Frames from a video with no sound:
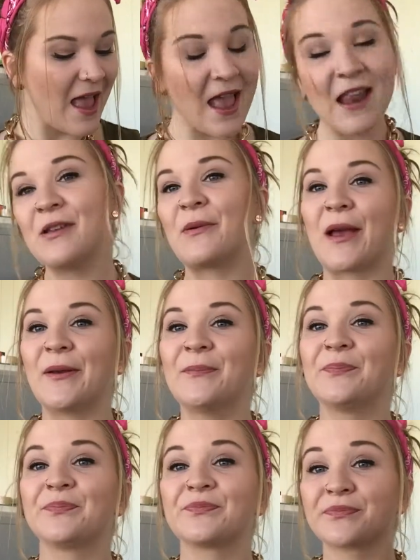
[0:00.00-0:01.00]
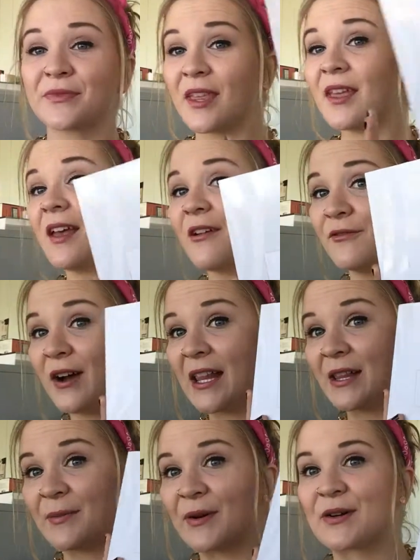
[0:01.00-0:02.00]
Anyway,
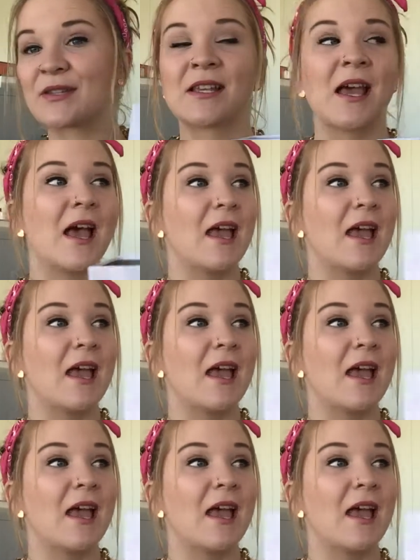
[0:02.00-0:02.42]
Violet Box.